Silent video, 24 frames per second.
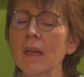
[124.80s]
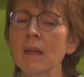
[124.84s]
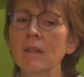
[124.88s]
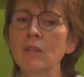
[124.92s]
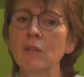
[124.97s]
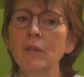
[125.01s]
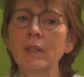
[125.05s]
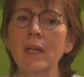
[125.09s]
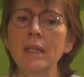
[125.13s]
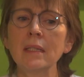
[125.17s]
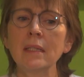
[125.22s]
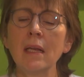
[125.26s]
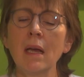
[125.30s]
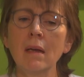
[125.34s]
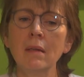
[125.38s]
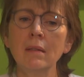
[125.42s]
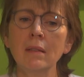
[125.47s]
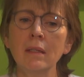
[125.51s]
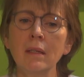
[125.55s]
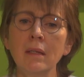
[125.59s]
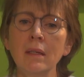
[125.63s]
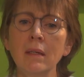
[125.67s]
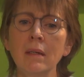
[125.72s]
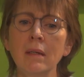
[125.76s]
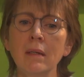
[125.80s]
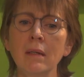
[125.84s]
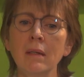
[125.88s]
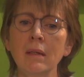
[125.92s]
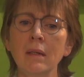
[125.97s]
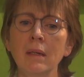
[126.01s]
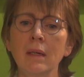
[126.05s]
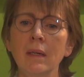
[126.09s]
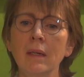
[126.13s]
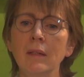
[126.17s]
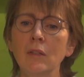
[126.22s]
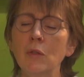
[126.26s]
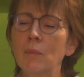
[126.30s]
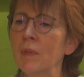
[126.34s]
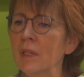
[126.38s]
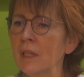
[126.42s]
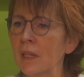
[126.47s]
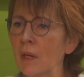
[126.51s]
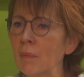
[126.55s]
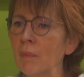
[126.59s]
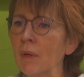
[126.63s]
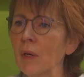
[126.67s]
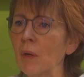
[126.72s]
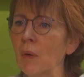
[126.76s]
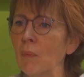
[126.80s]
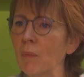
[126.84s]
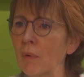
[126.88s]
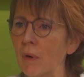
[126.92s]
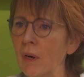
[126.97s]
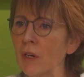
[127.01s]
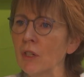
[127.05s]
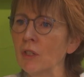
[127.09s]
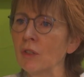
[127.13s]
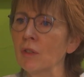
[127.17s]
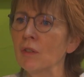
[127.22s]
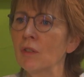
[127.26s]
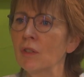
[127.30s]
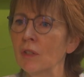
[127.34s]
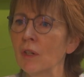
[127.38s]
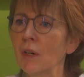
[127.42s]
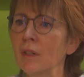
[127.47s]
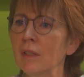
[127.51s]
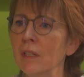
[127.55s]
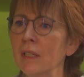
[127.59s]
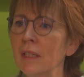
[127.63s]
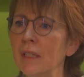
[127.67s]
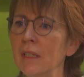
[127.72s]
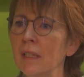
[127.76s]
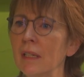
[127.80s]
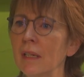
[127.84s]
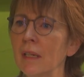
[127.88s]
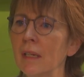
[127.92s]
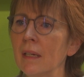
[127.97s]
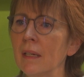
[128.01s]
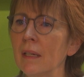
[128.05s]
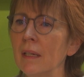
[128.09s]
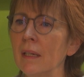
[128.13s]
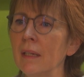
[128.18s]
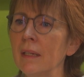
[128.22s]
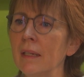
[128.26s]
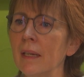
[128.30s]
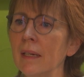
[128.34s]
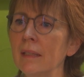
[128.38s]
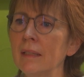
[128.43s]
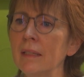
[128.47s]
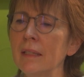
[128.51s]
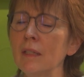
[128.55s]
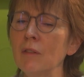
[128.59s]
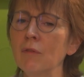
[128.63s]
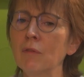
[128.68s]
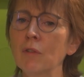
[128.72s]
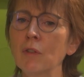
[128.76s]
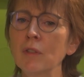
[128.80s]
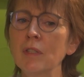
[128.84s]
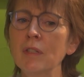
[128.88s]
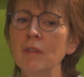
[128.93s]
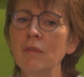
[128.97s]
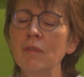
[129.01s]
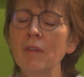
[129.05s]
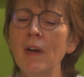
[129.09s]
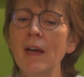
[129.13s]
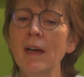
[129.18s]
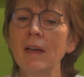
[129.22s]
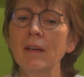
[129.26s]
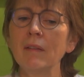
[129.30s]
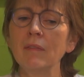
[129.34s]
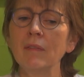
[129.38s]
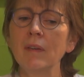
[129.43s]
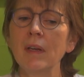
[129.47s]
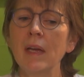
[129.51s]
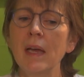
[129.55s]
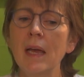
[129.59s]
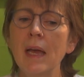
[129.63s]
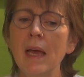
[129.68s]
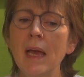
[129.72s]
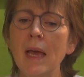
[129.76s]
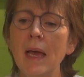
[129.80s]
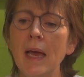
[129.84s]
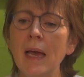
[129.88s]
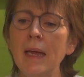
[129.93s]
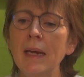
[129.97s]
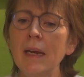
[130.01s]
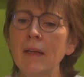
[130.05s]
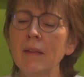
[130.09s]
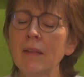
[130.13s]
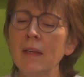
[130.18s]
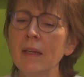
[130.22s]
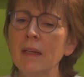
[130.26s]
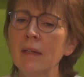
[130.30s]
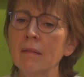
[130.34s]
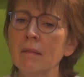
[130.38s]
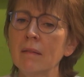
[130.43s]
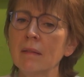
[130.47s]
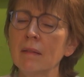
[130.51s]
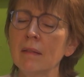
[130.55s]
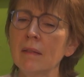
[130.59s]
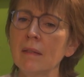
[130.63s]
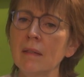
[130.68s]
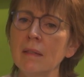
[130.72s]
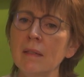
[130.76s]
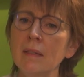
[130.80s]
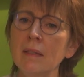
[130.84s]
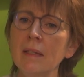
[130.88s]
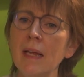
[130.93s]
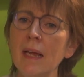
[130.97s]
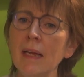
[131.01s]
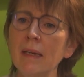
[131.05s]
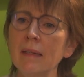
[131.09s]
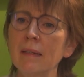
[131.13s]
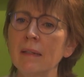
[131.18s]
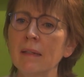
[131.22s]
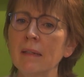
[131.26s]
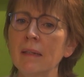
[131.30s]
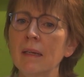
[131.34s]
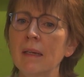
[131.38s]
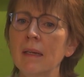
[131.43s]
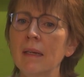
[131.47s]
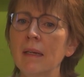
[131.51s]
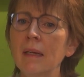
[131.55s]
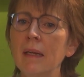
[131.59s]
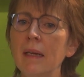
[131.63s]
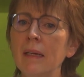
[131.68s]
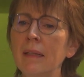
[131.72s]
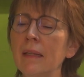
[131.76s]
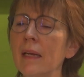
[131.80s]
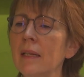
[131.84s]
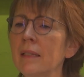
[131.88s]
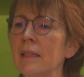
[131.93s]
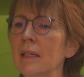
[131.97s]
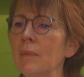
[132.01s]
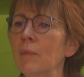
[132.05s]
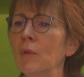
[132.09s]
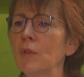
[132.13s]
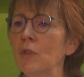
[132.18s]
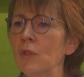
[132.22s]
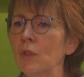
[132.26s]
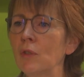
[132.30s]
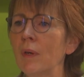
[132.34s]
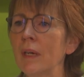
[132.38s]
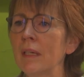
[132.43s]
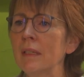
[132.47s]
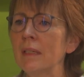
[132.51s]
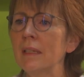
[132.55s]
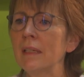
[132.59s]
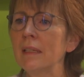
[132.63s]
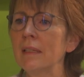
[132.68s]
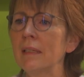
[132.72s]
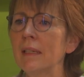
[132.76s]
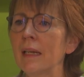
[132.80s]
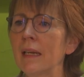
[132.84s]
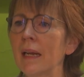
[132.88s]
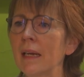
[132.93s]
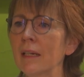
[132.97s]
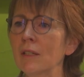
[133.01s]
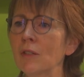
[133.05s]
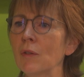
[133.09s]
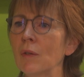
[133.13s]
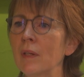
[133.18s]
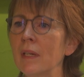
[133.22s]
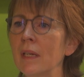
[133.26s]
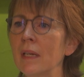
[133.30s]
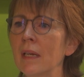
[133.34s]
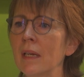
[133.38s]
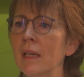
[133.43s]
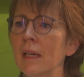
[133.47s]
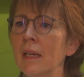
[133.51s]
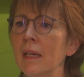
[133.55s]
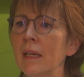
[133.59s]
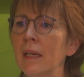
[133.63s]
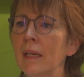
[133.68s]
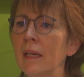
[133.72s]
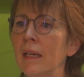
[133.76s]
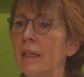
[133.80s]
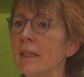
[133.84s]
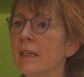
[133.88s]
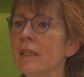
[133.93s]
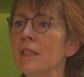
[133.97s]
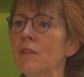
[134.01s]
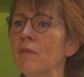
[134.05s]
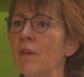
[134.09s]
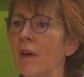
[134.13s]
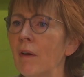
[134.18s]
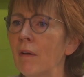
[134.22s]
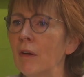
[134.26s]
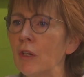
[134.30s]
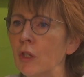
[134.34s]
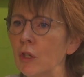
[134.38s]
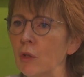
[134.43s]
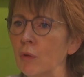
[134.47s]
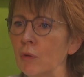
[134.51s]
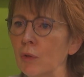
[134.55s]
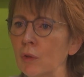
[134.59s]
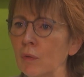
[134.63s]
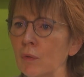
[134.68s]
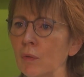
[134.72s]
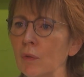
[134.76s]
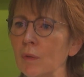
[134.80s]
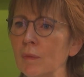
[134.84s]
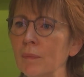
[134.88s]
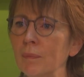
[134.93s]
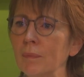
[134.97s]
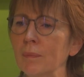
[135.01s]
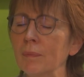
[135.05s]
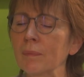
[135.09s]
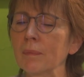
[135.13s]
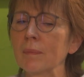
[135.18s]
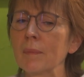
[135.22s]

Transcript: So that's how the peacekeeping operation started in 1945. And I think since then, it has demonstrated that actually it is very useful.